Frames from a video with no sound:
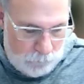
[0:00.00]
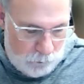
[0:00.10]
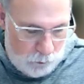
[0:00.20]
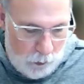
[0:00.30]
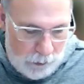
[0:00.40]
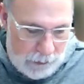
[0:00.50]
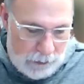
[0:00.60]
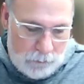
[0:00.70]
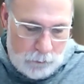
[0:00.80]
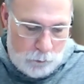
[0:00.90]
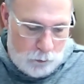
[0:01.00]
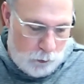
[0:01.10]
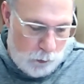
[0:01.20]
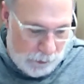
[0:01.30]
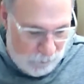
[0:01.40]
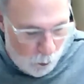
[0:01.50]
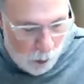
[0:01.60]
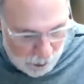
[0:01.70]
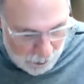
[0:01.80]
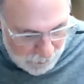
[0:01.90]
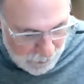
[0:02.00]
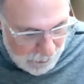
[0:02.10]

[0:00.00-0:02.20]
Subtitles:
20 through 21,